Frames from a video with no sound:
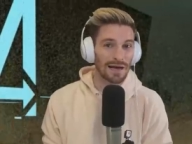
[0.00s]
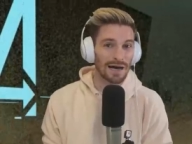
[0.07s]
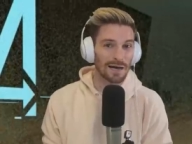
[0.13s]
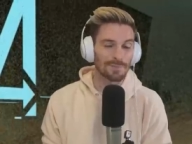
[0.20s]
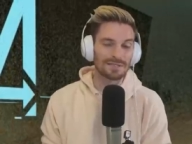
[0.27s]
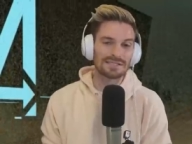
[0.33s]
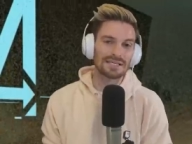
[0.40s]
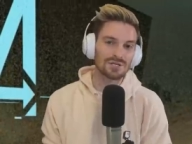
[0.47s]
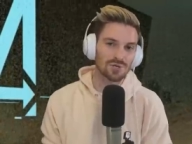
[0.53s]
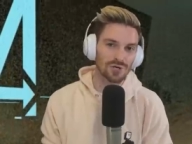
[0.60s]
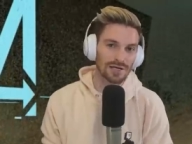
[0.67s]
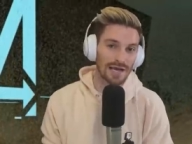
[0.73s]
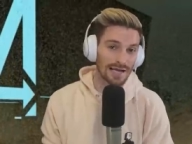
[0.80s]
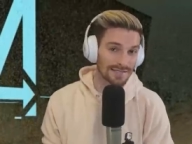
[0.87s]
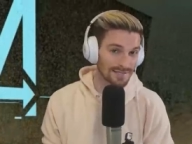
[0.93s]
Uh, but
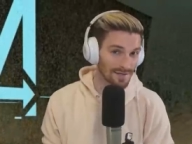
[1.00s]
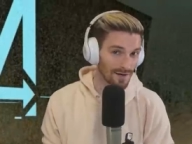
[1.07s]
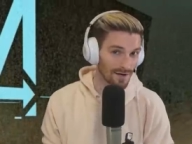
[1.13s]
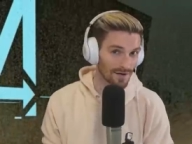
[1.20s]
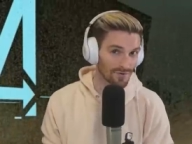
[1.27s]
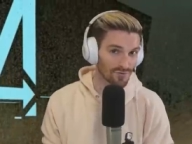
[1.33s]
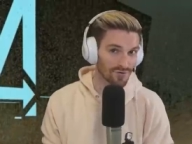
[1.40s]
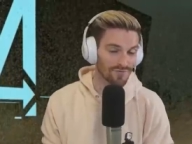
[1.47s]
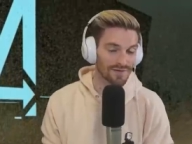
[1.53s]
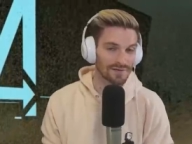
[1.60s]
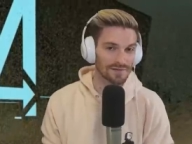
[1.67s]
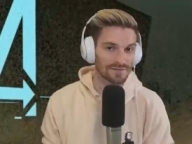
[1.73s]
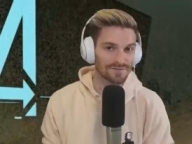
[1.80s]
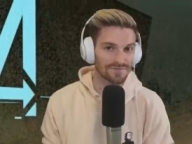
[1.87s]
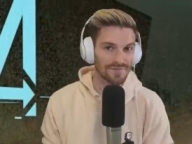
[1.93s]
Sentry has an
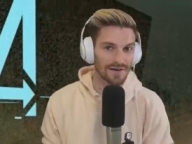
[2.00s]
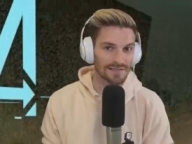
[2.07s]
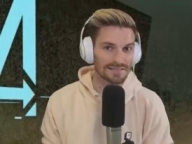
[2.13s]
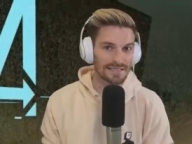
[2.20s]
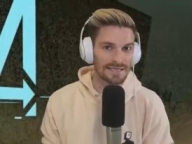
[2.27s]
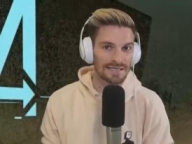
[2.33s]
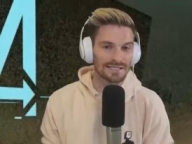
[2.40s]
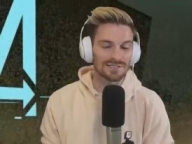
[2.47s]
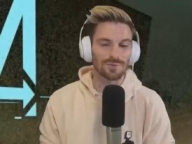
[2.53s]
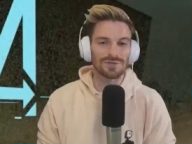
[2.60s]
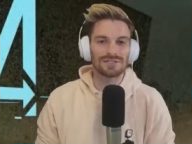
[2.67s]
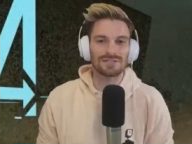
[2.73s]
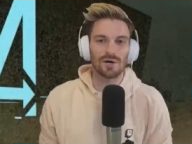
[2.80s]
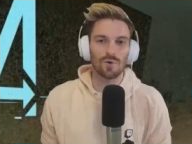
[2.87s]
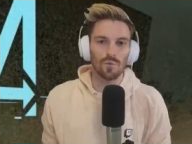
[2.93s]
on-reveal effect, so we
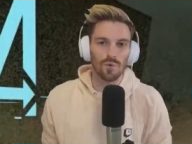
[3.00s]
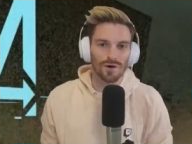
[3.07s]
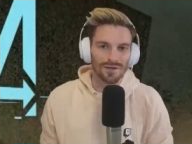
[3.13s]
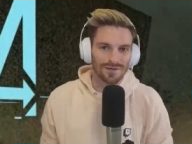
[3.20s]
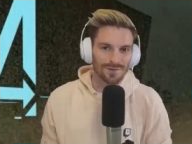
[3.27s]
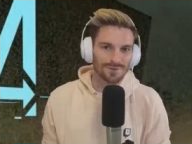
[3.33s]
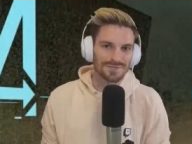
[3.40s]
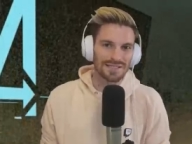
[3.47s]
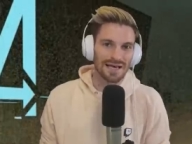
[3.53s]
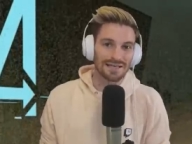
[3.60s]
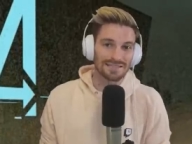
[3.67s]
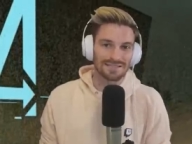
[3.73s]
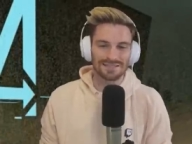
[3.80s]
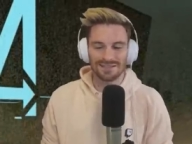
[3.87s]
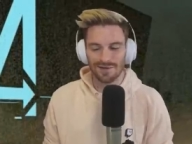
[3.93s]
don't want to use
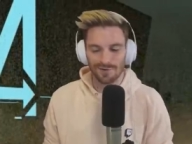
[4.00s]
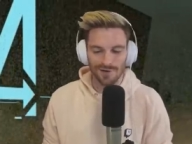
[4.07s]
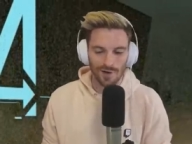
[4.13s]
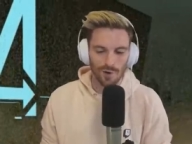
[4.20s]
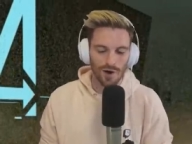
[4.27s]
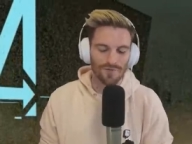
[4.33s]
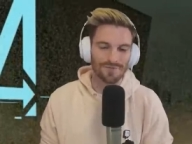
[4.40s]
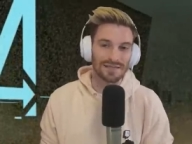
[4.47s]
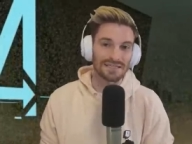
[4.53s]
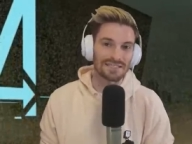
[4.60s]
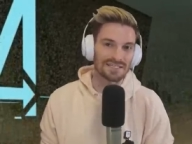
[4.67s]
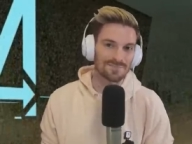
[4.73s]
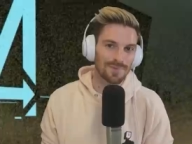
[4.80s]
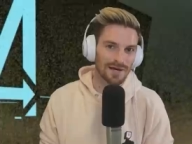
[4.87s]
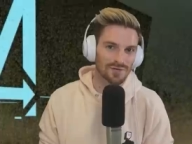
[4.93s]
that to, you know, go off the
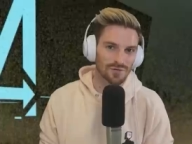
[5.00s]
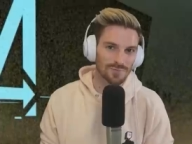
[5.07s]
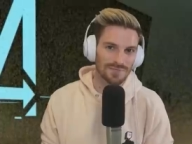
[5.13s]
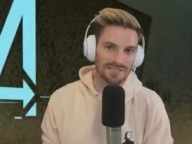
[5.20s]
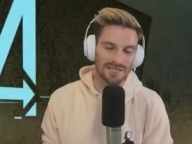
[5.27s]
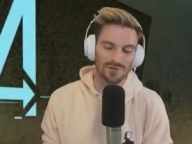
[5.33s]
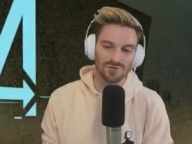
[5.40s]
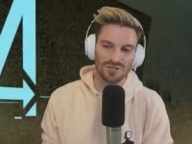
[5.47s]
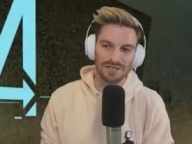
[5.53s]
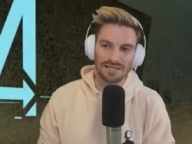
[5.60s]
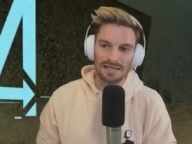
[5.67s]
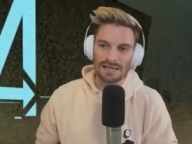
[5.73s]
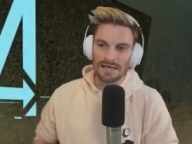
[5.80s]
Spectrum synergy.